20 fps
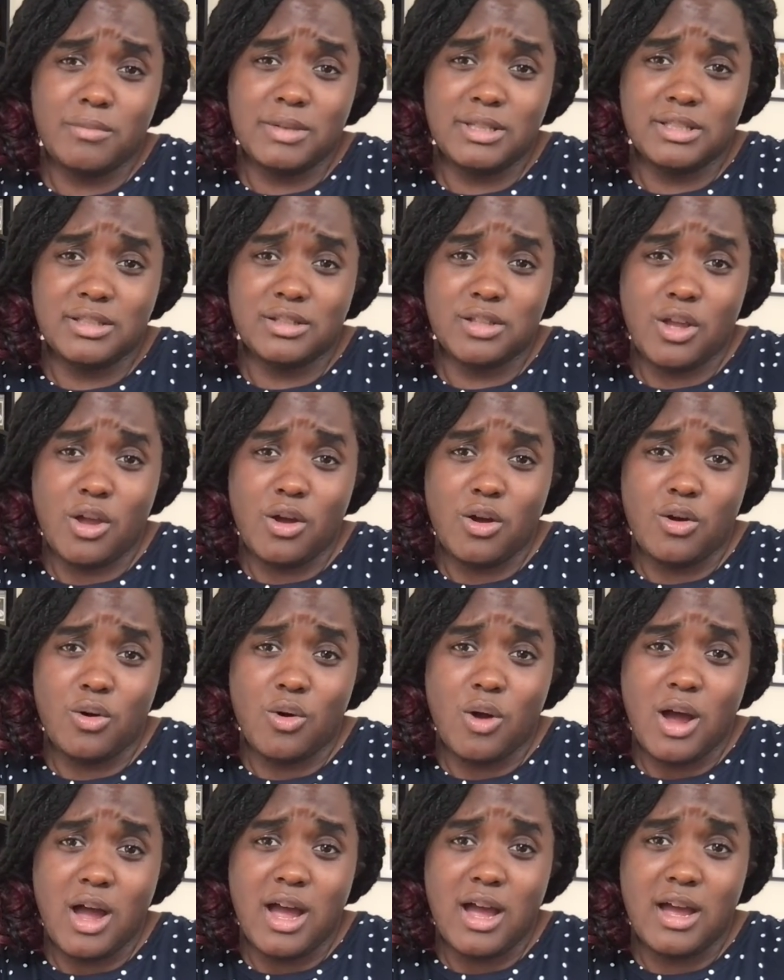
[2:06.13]
And
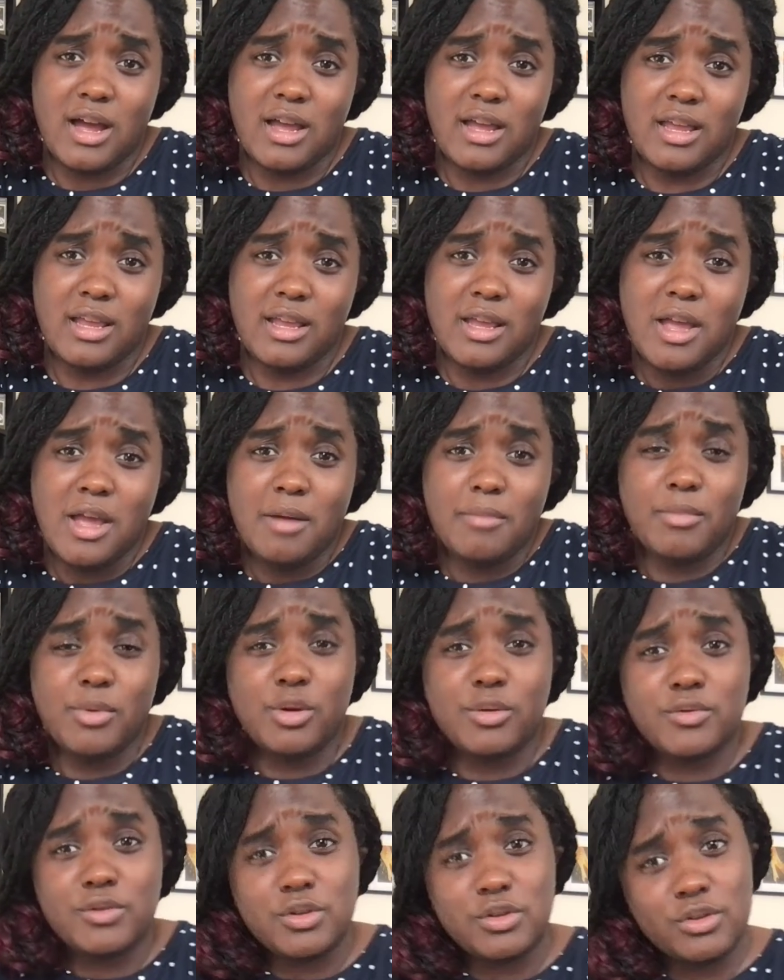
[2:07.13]
so I
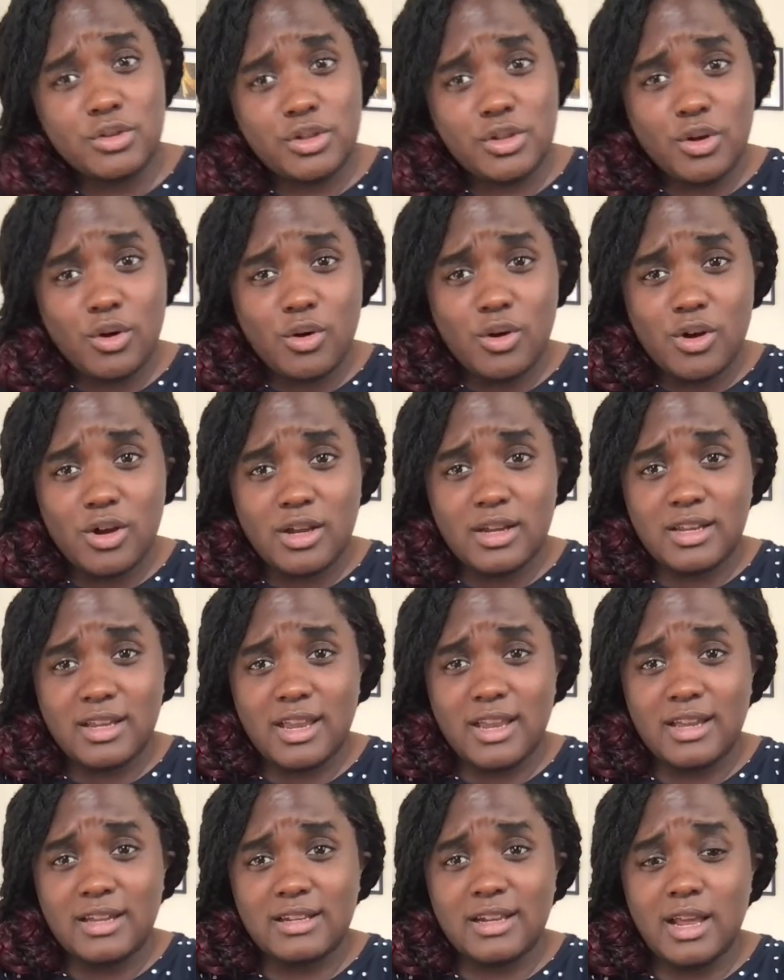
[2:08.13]
moved to New York,
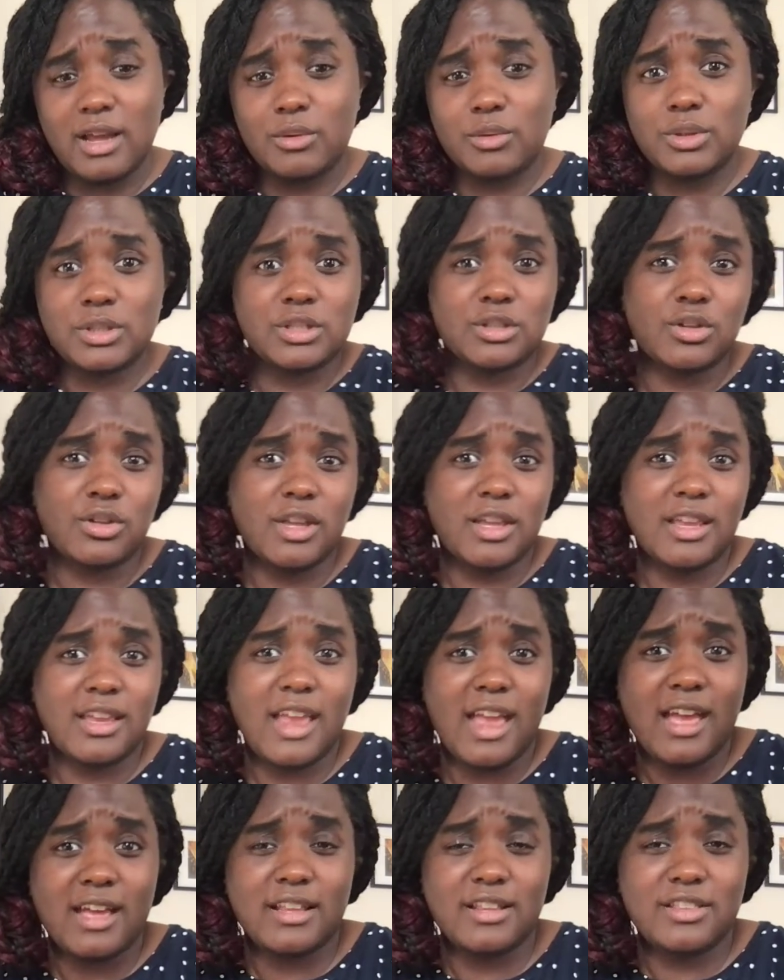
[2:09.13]
and I was looking
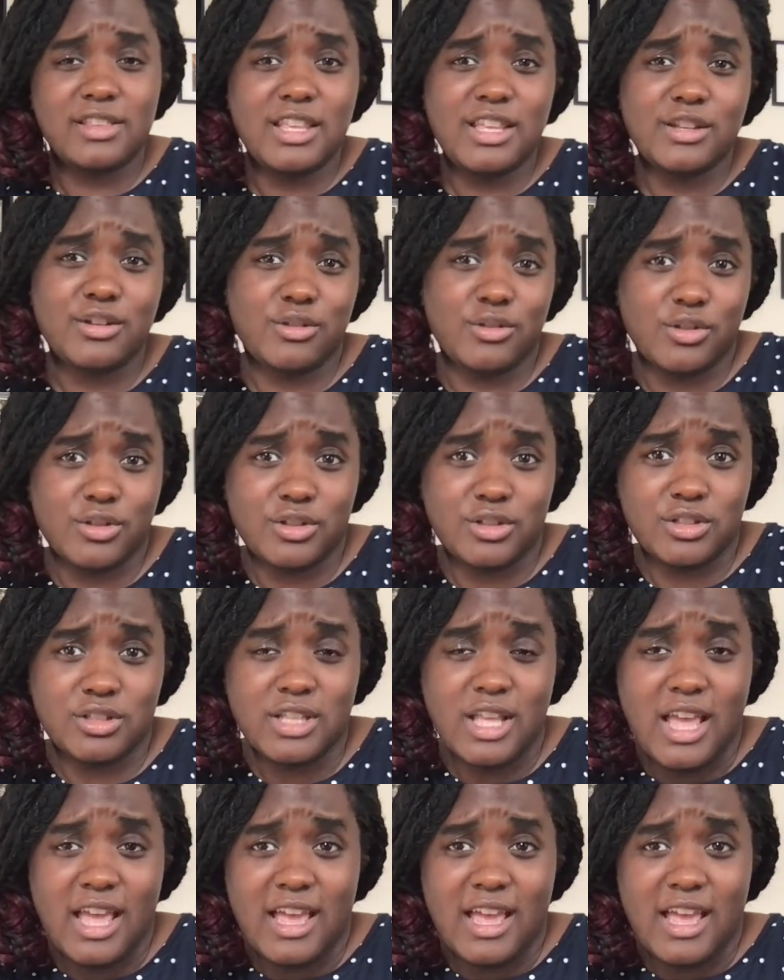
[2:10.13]
at theaters,